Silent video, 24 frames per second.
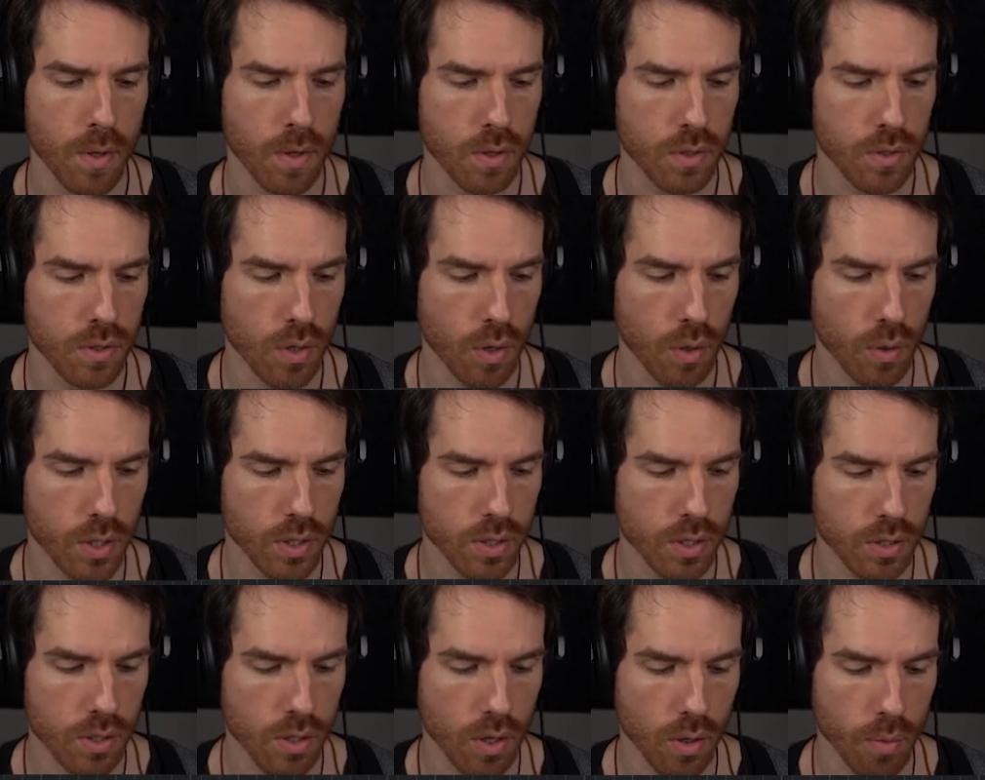So
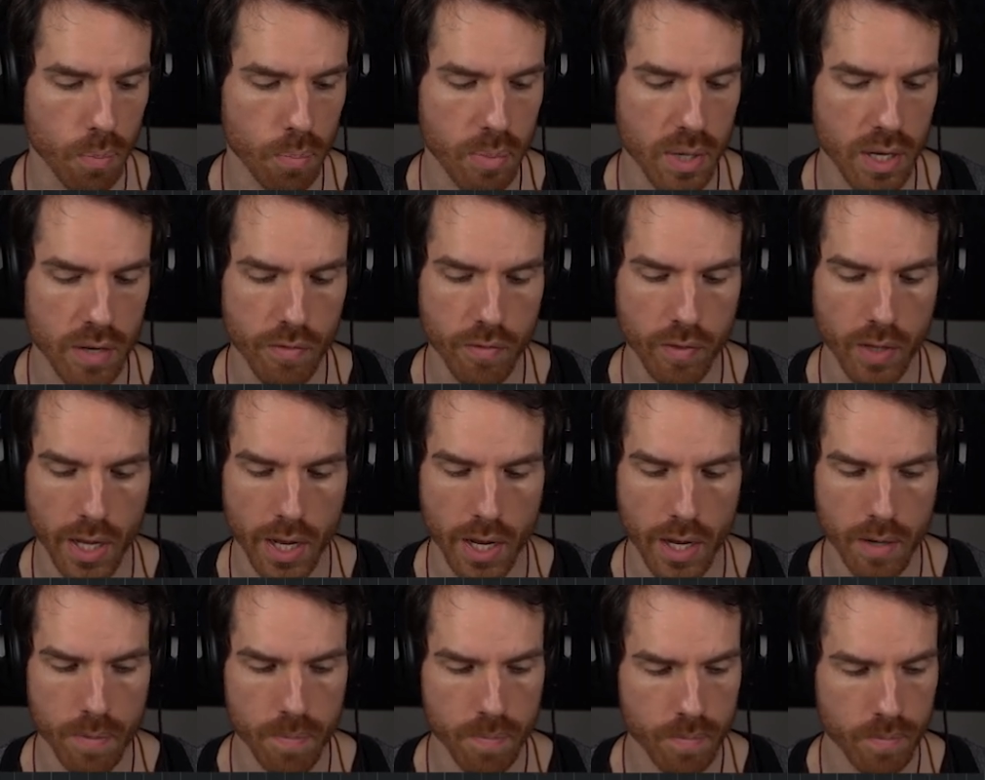this is called B
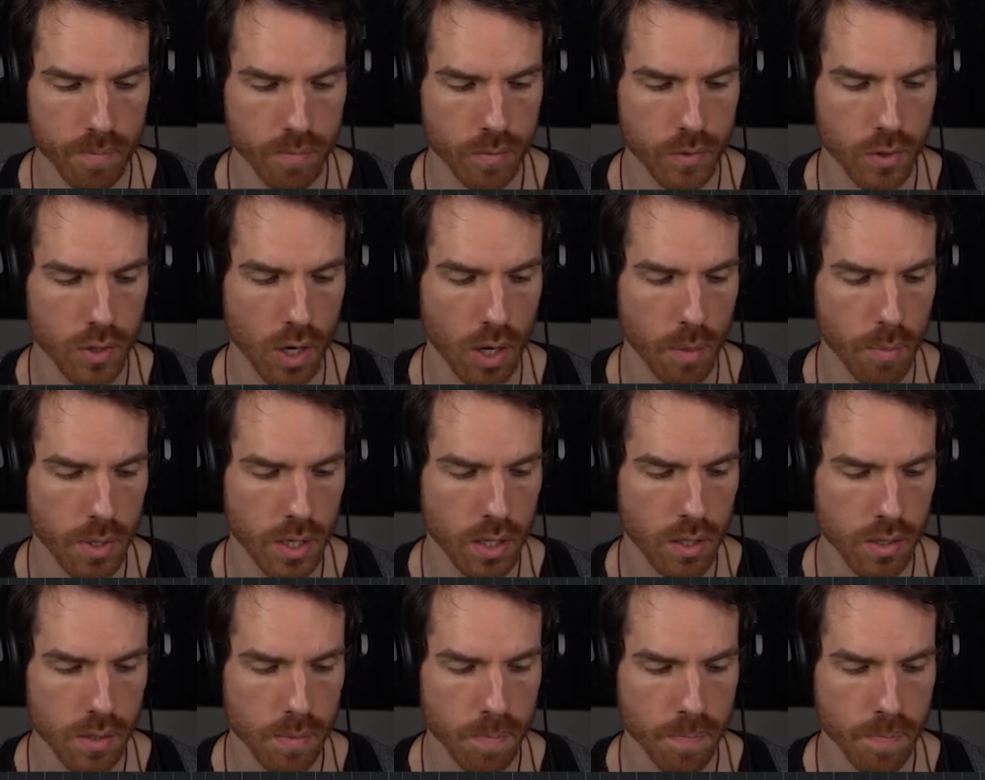flat dominant.